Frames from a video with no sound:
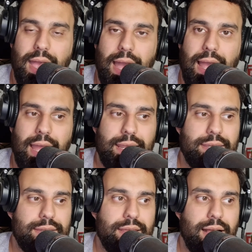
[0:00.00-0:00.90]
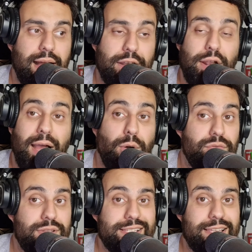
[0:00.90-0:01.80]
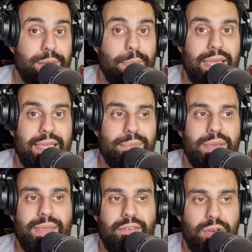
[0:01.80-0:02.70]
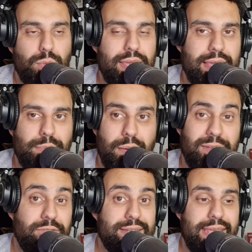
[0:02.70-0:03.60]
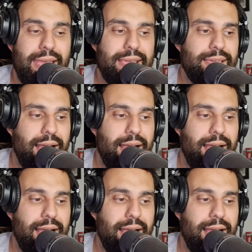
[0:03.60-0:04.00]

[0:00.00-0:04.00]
And I don't know how often it's going to be, maybe every week, maybe every day.